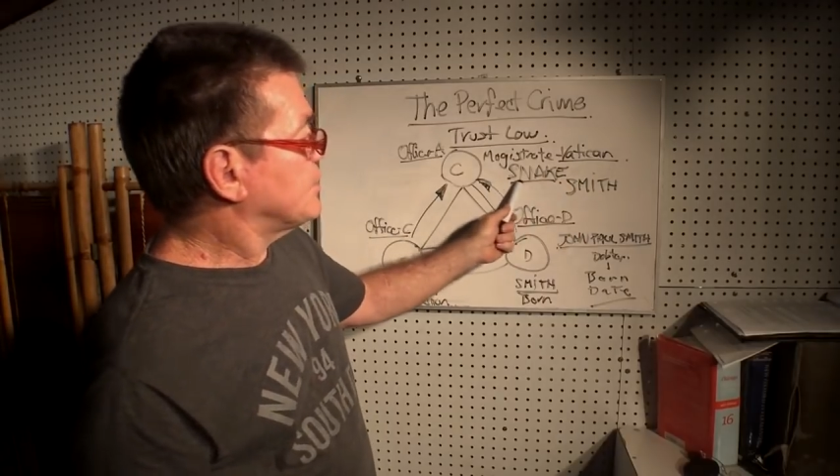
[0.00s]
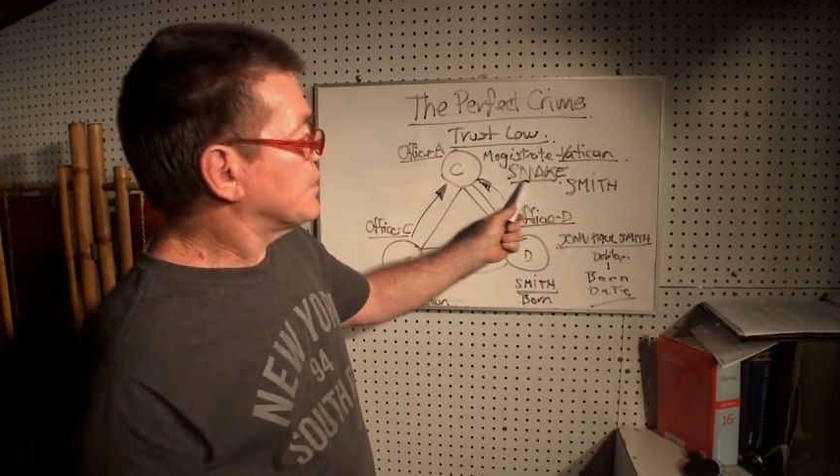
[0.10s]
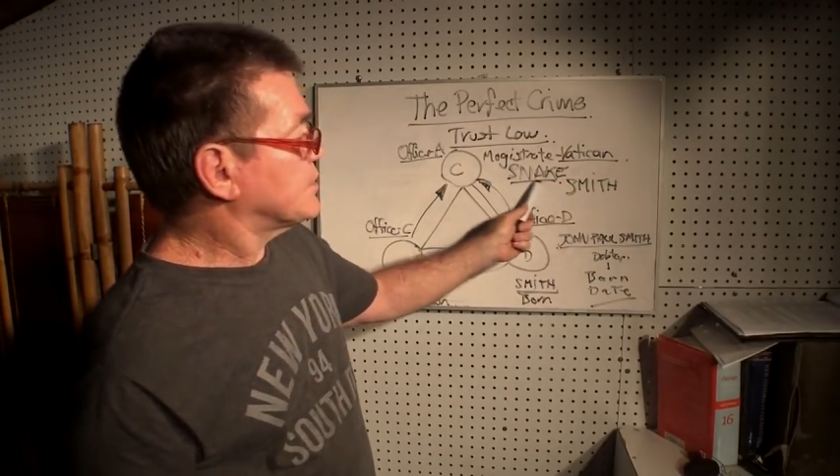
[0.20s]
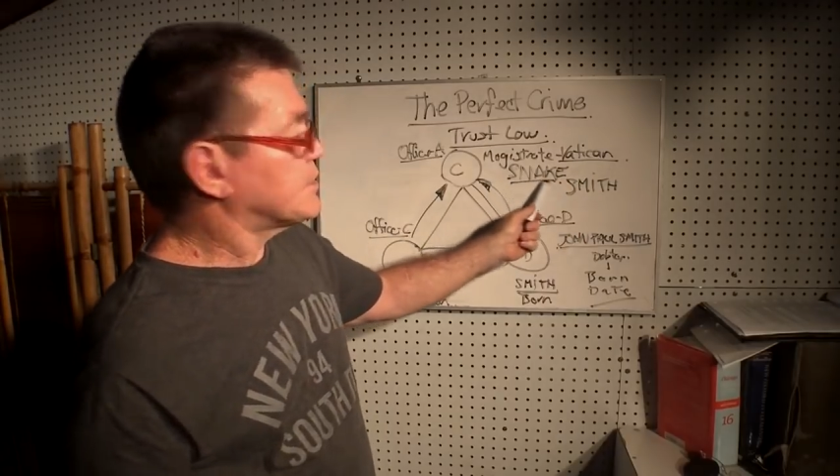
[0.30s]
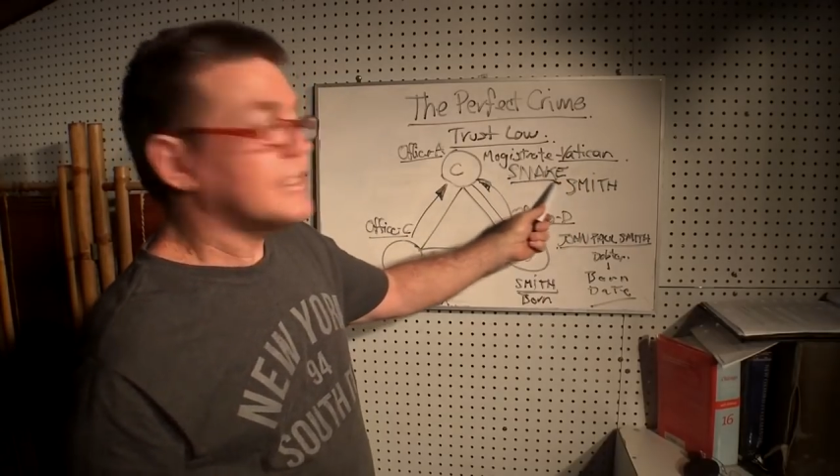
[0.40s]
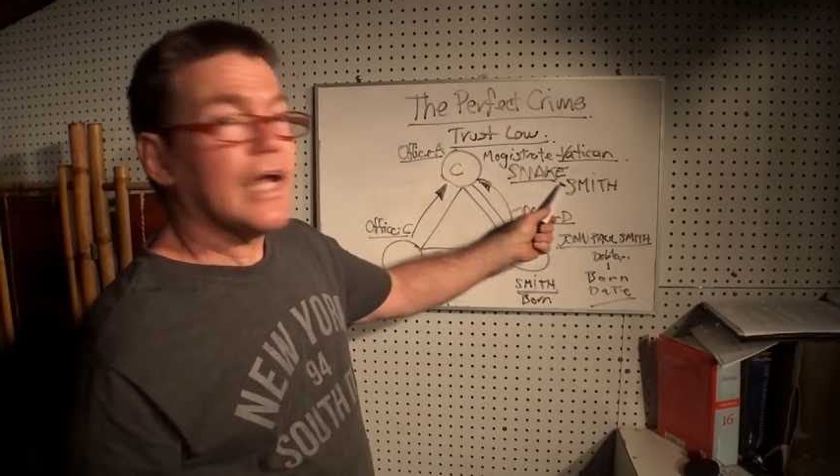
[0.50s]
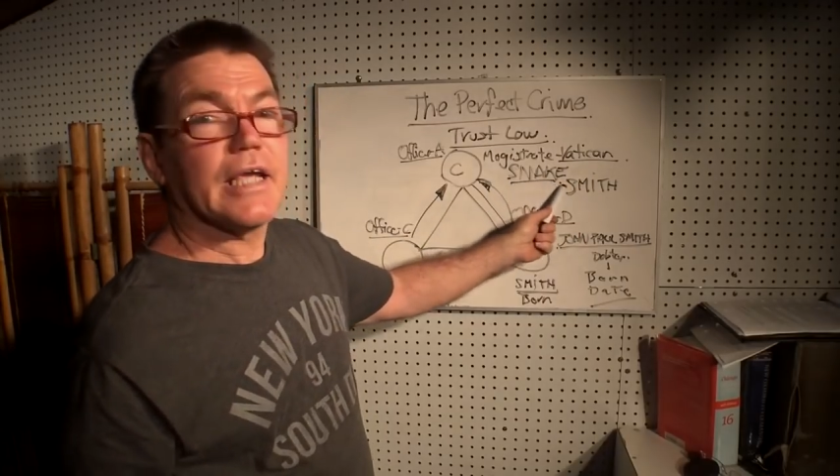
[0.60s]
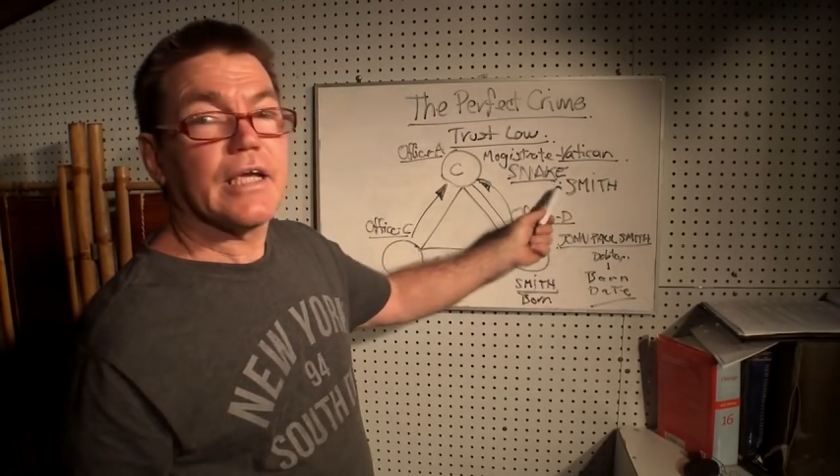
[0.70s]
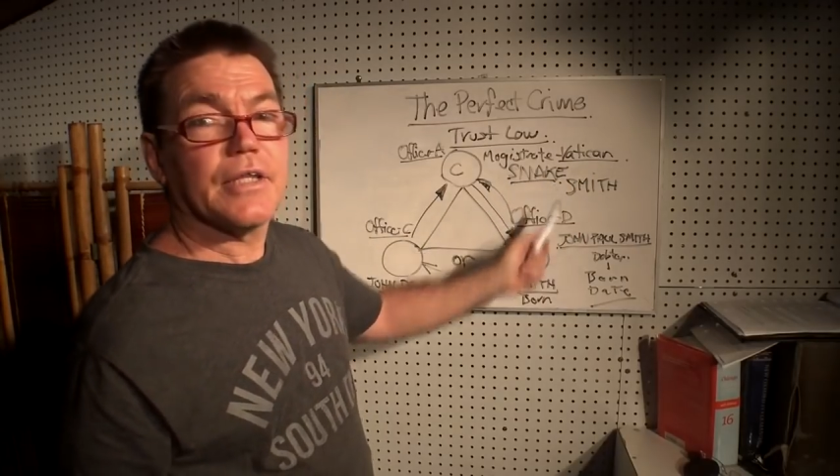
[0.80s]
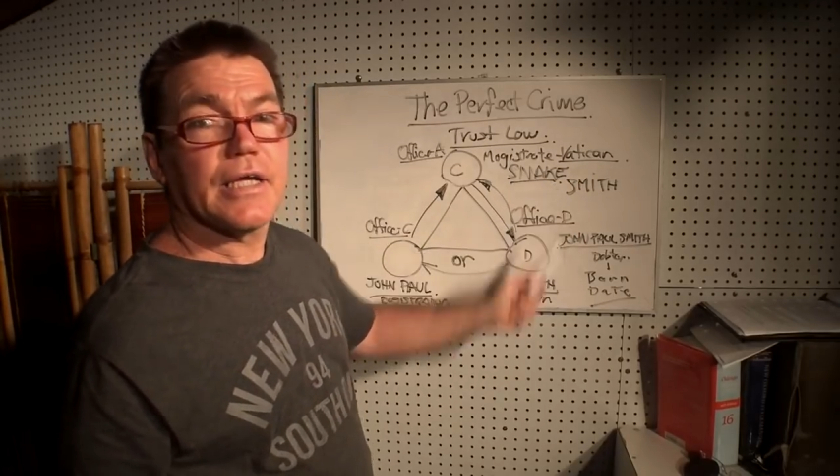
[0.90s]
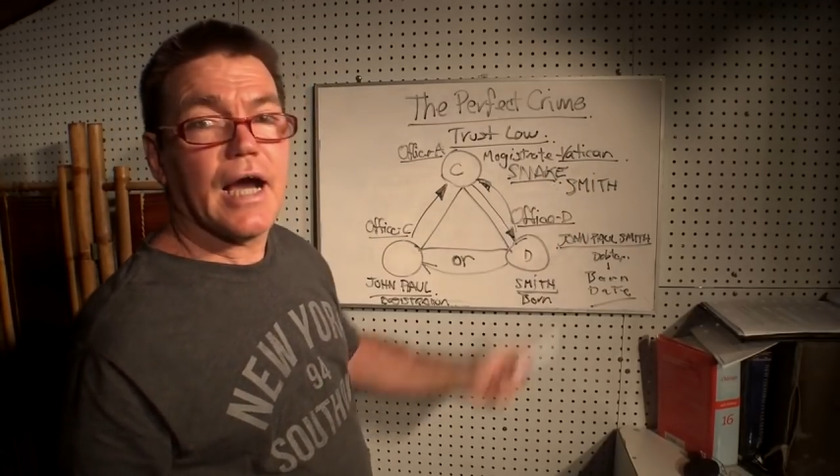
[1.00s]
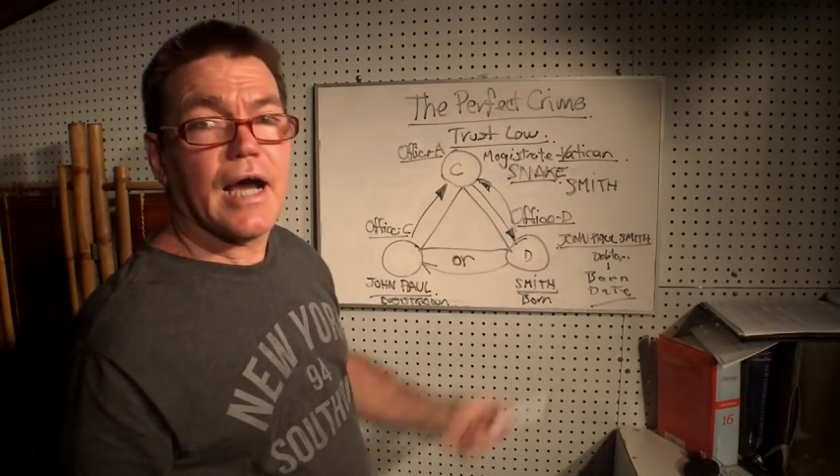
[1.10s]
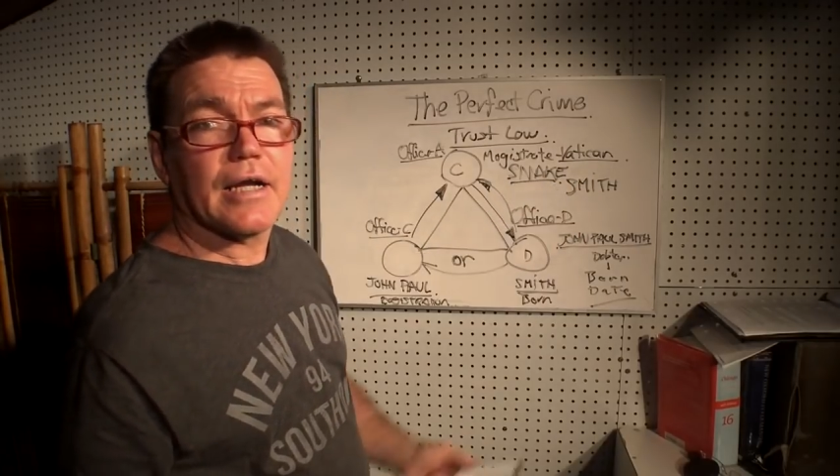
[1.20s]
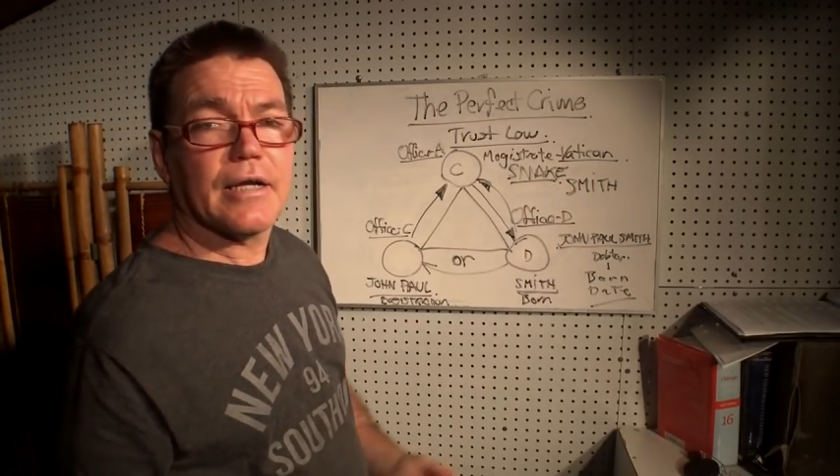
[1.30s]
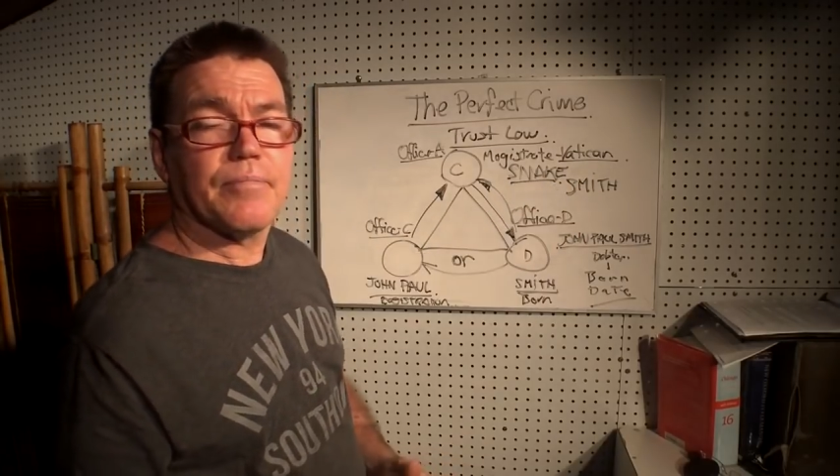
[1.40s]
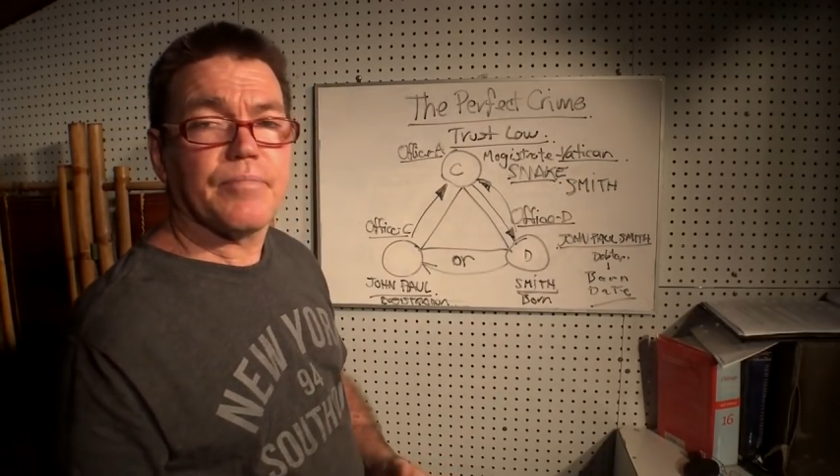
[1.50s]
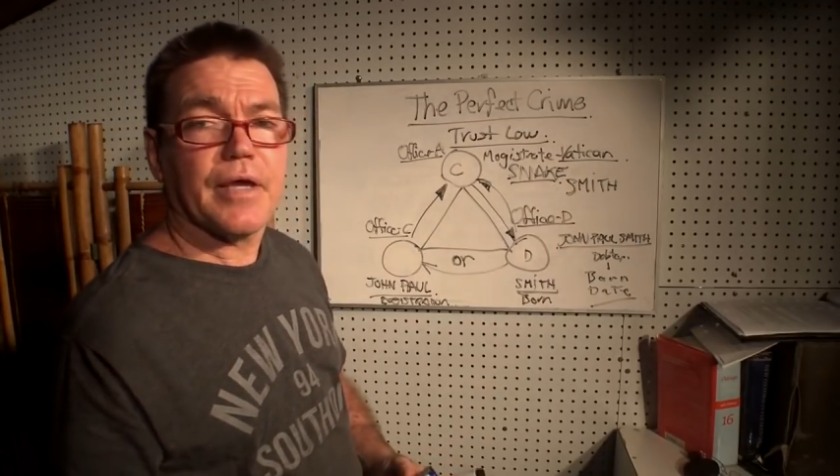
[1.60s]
to the snake in the garden.